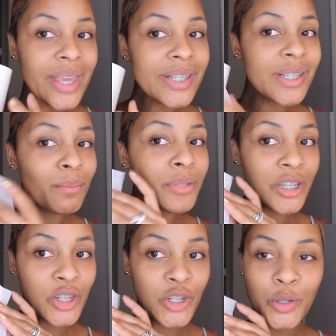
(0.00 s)
is some
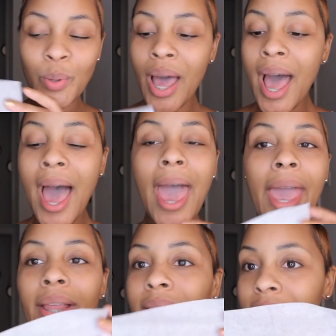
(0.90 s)
tissue
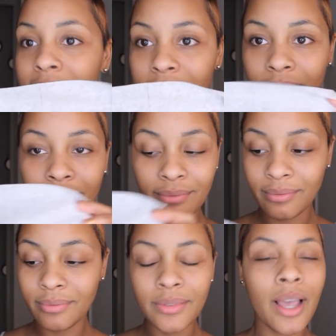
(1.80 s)
and listen
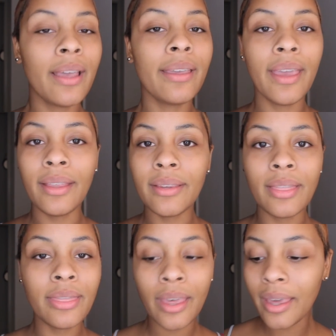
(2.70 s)
get
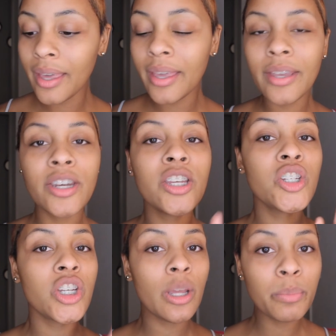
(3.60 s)
the
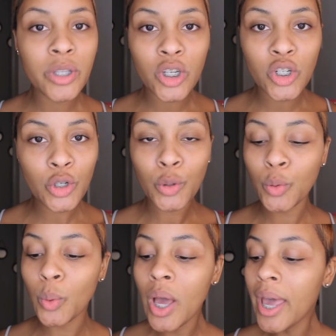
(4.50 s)
thin cheap
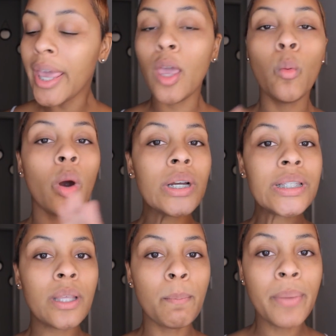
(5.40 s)
tissue it
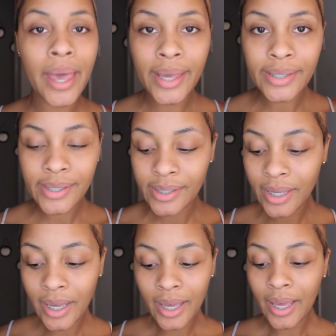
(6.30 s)
works the
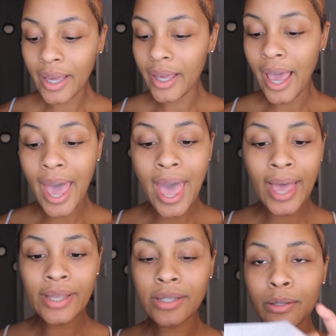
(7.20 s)
best it
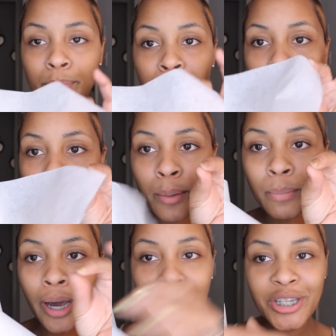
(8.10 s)
has pretty
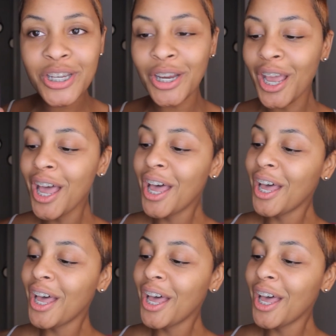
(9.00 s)
much